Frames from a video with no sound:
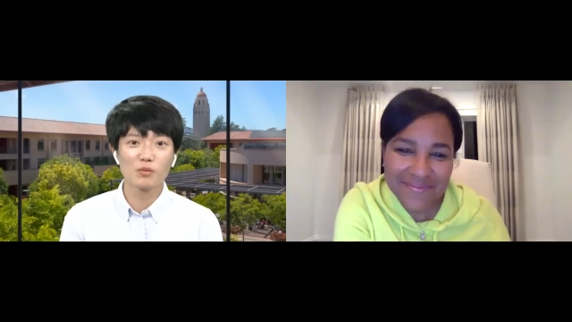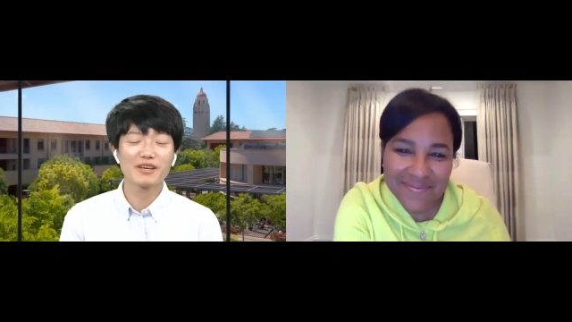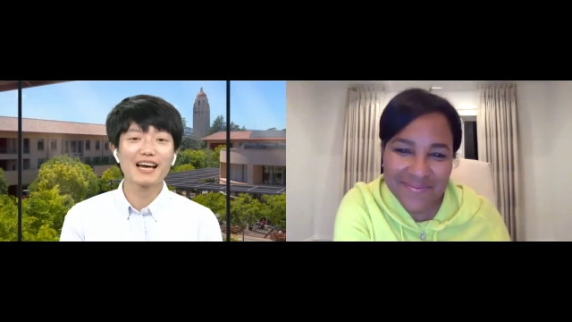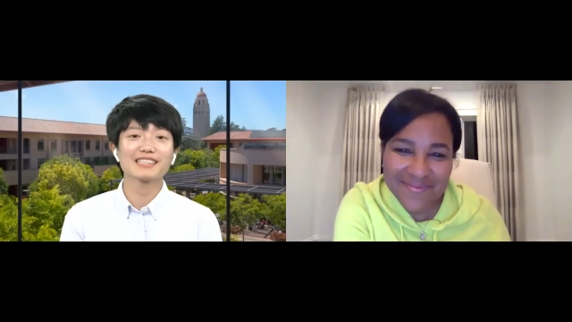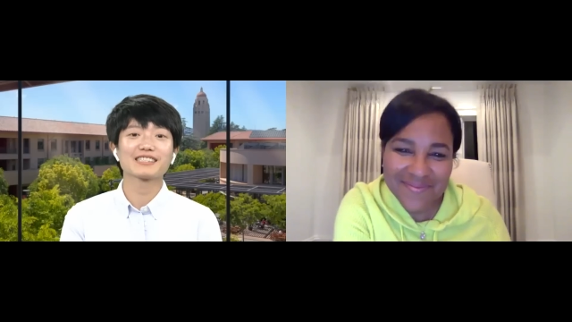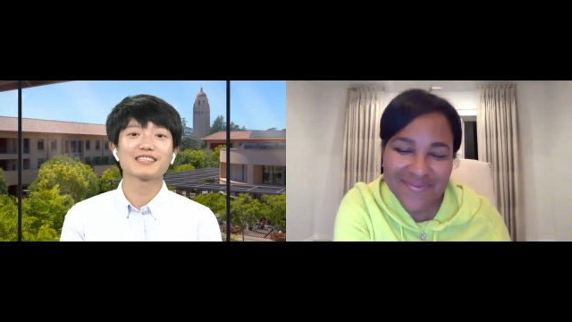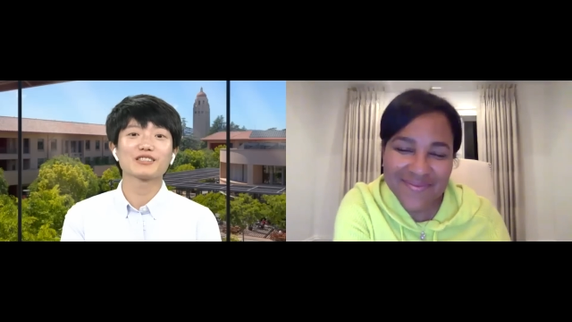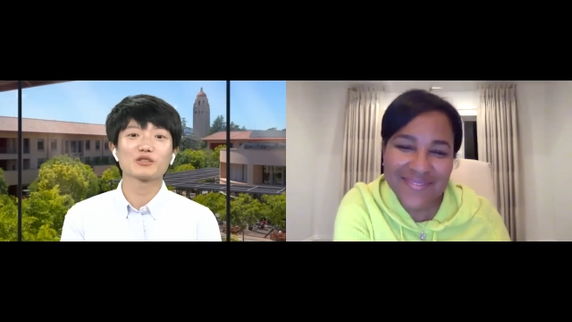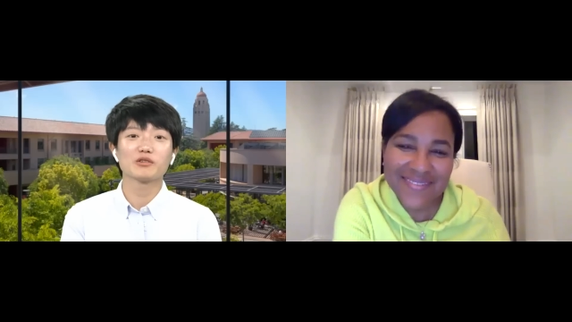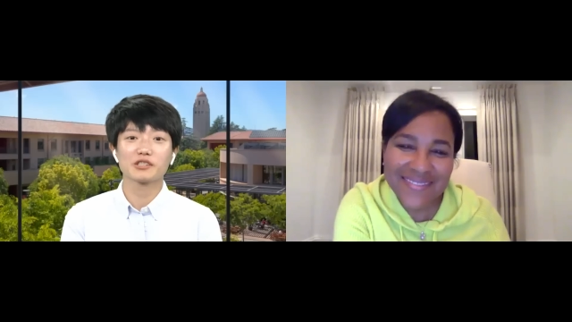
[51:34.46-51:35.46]
Speaker 1: be asking this
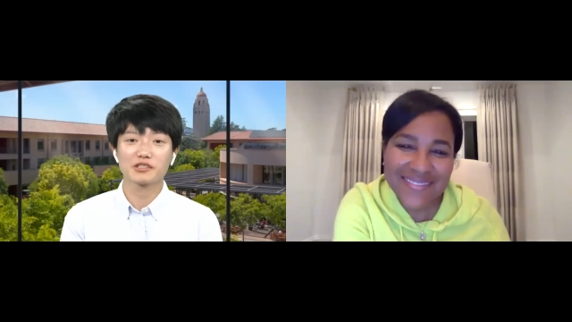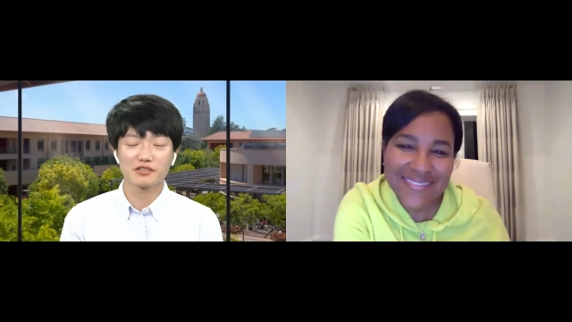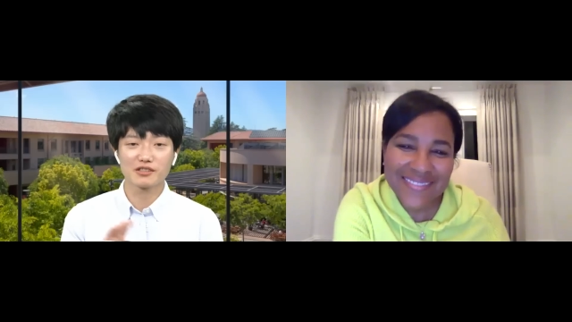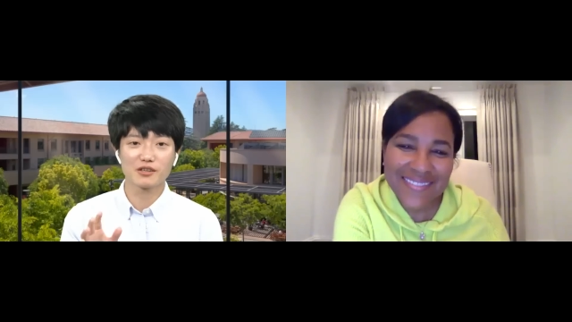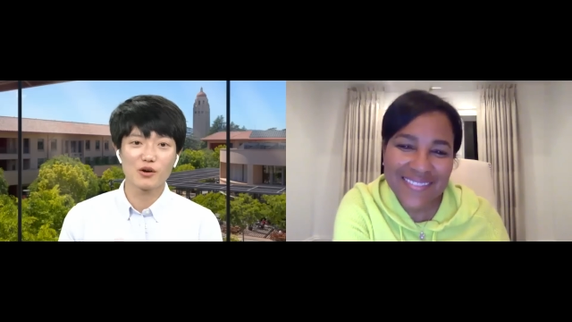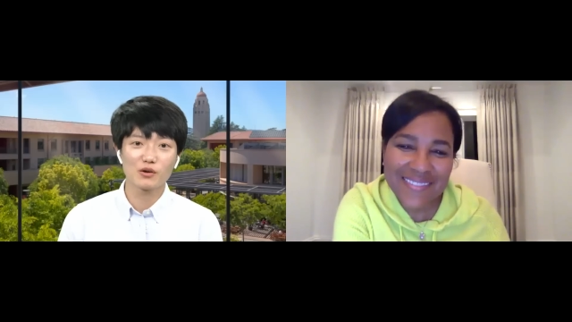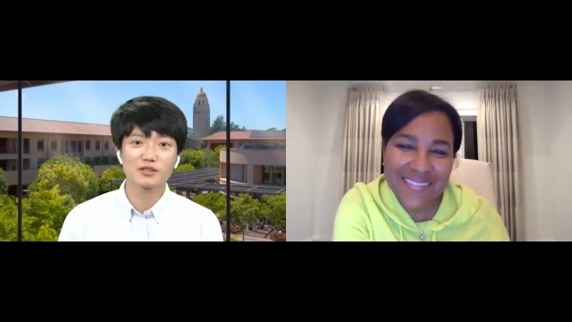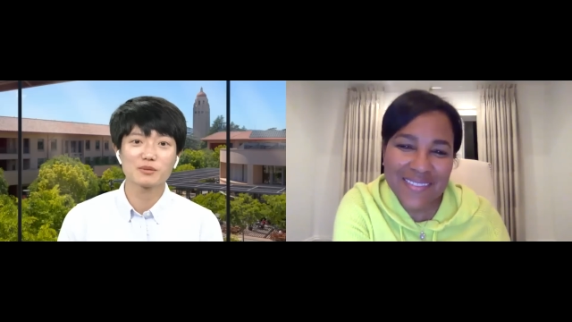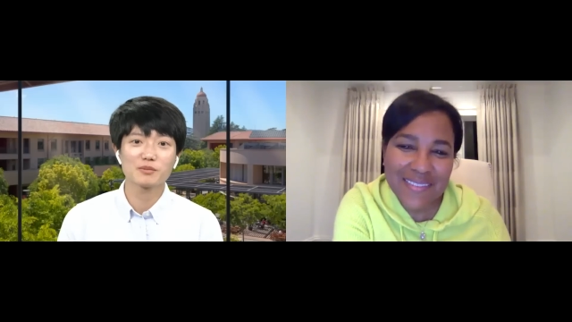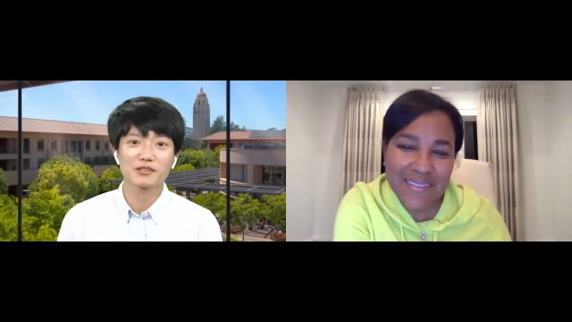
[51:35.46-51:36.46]
question to all
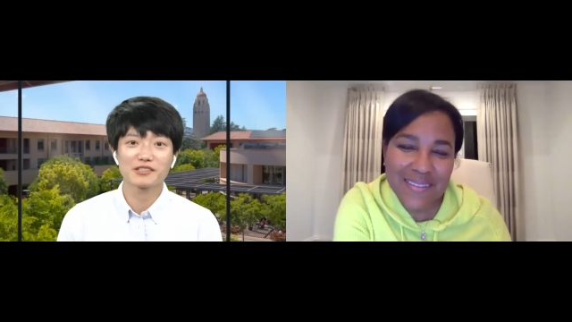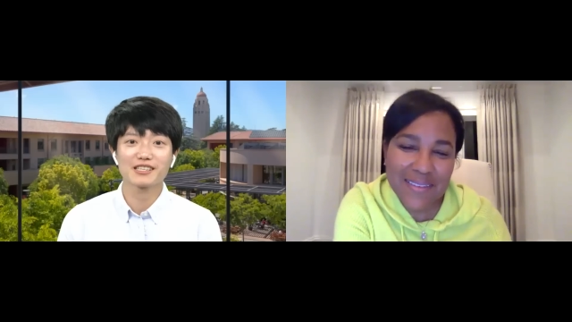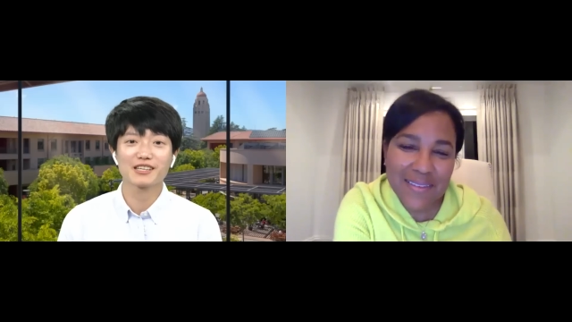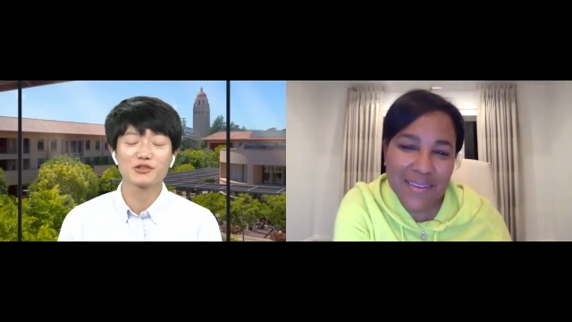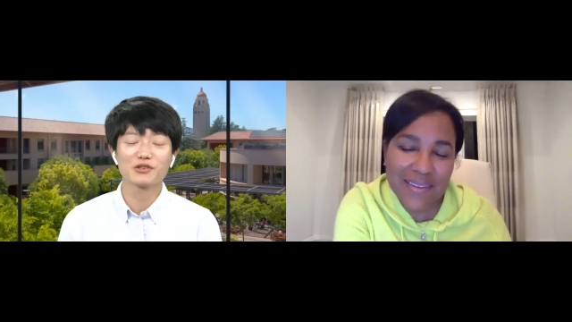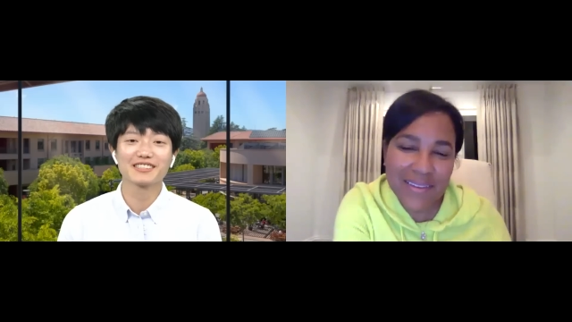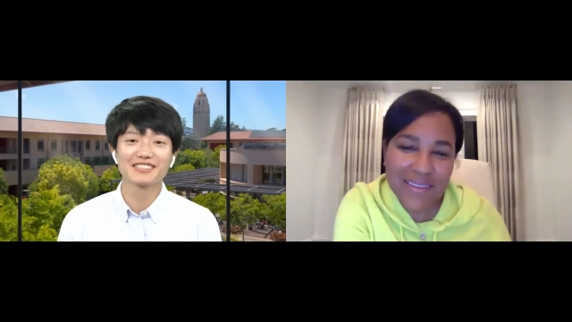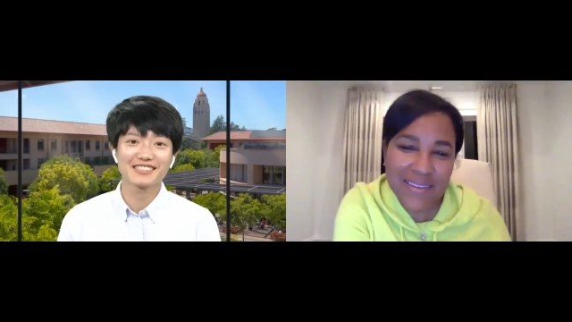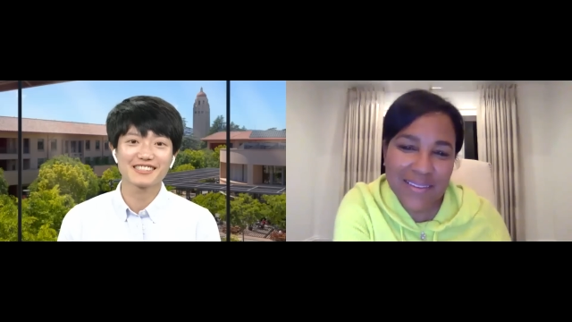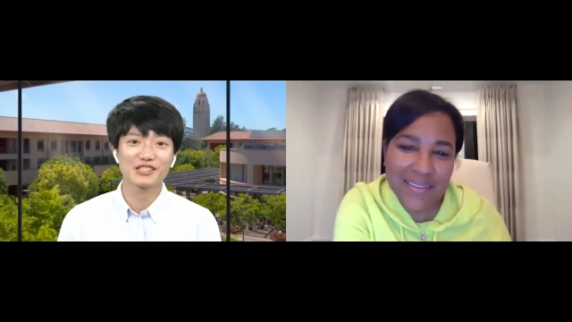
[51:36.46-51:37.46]
the speakers that join us
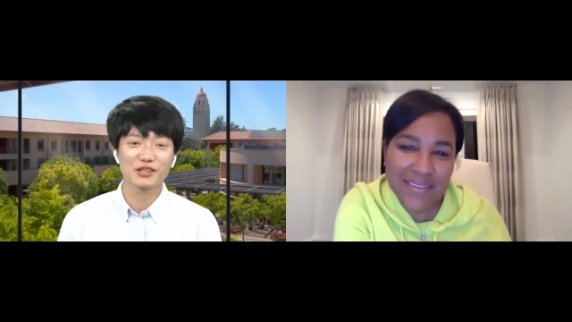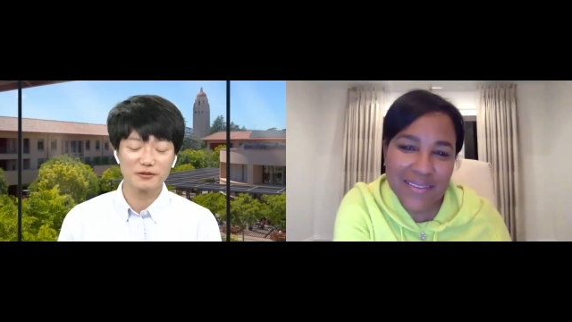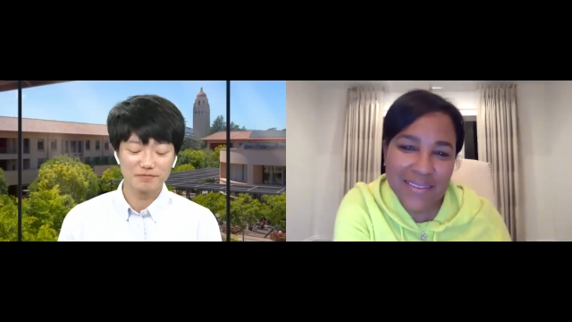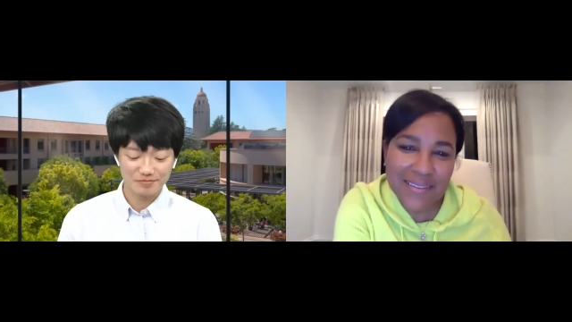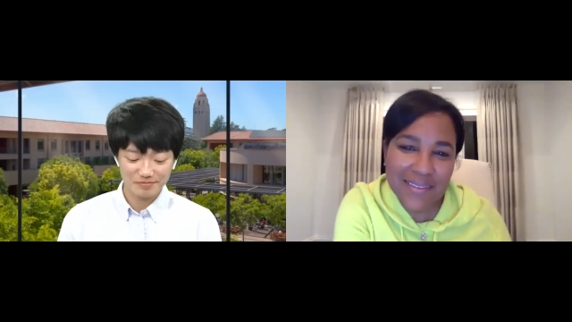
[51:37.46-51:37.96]
this year.